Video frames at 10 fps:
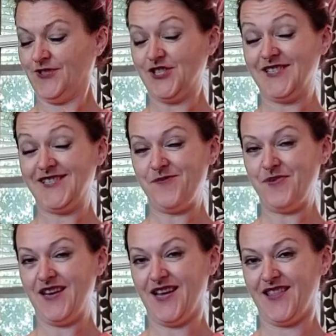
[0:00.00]
Just
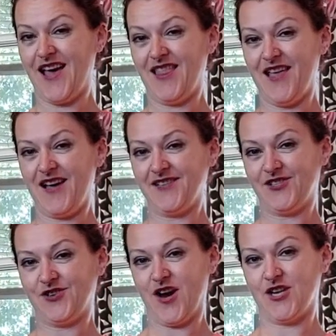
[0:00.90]
deepening that
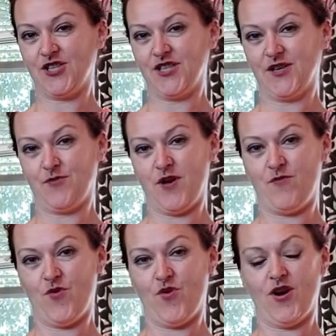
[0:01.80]
last stretch a little bit
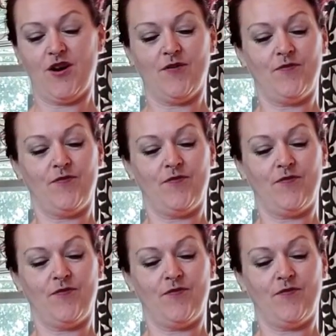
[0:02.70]
more.